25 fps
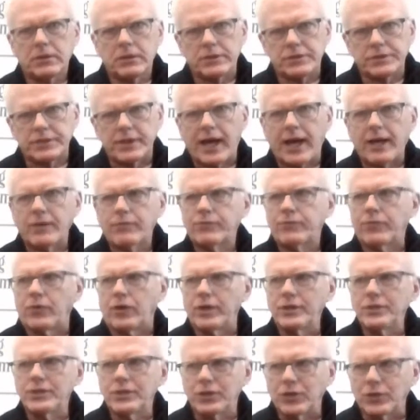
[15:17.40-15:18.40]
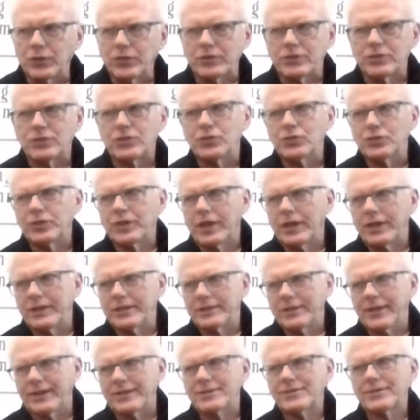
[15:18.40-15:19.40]
is not fun. The
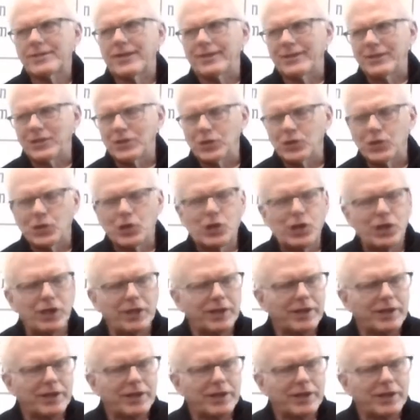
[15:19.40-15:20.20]
2K test on the earth.